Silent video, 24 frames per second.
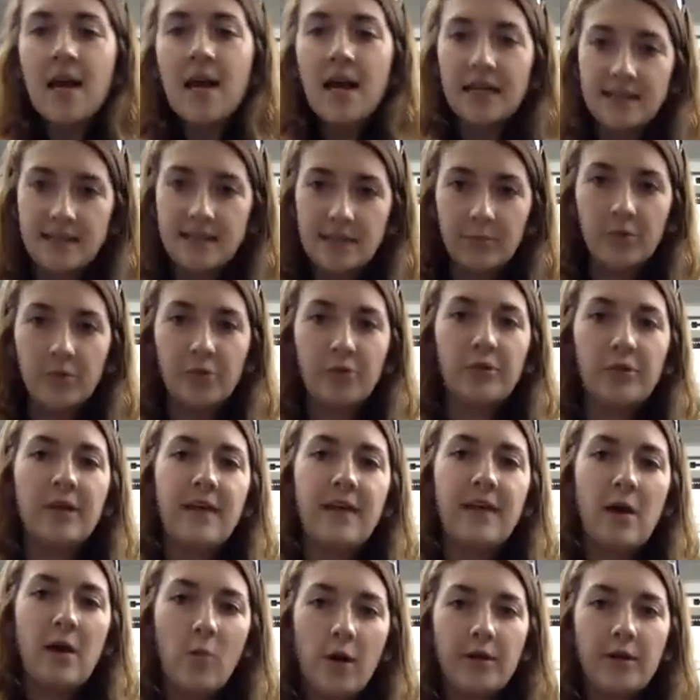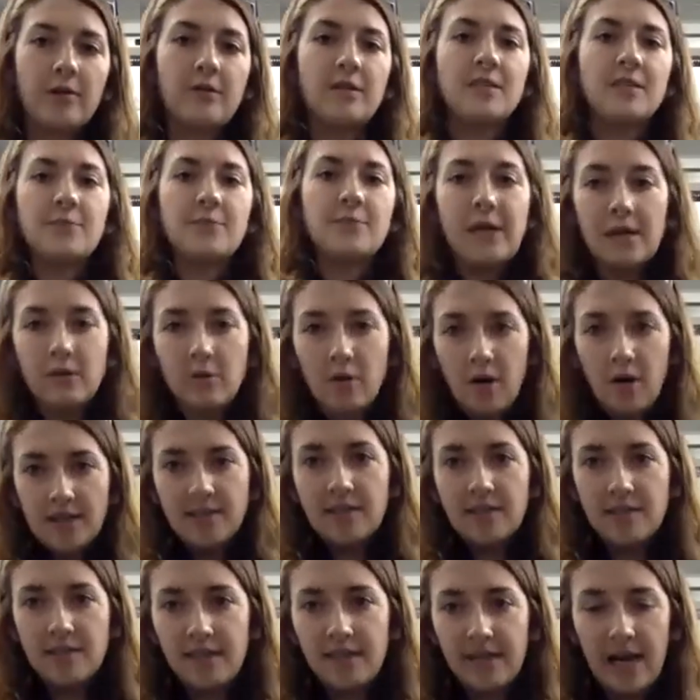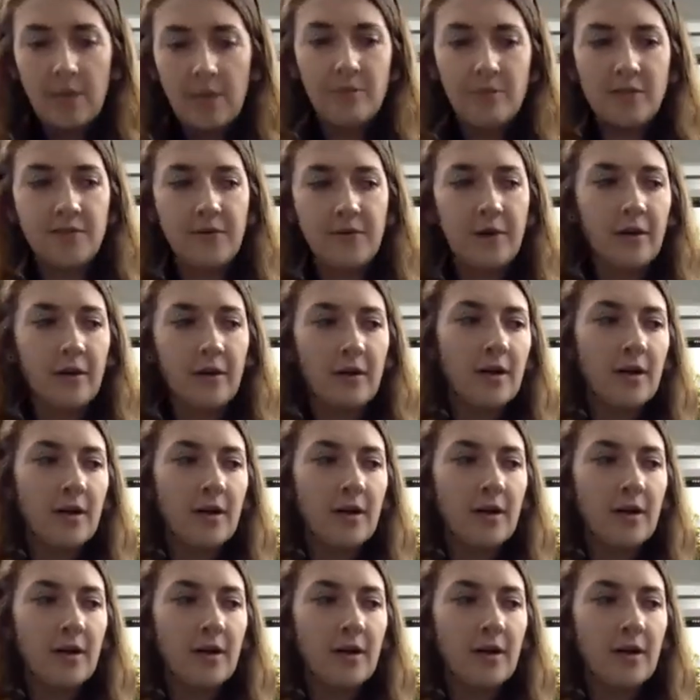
And similarly, that water is being lost into the atmosphere